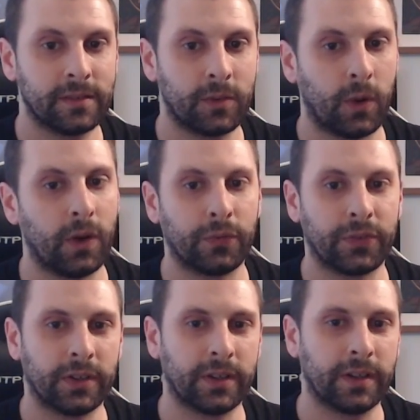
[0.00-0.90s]
Quite
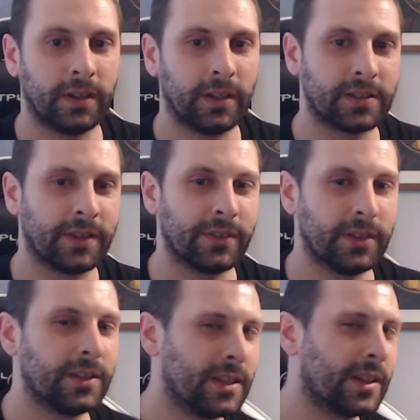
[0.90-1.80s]
often I like to have
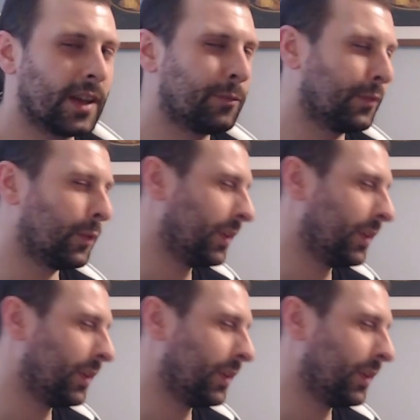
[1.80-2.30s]
a decaf before